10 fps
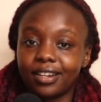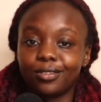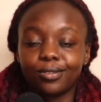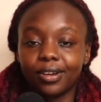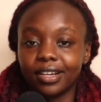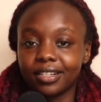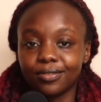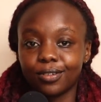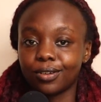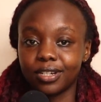I don't know, I guess
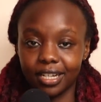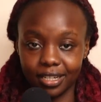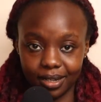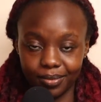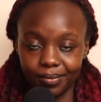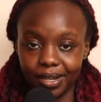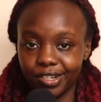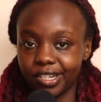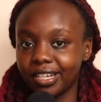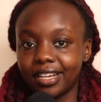for contact, I'm
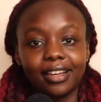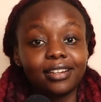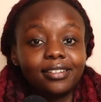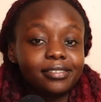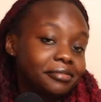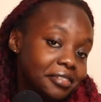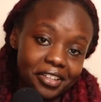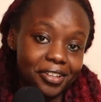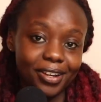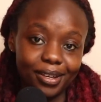imagining, and
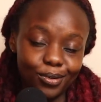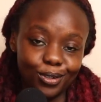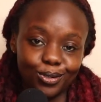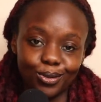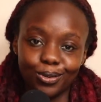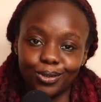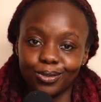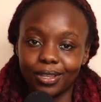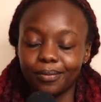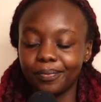you're able to go
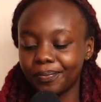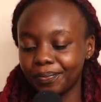to them.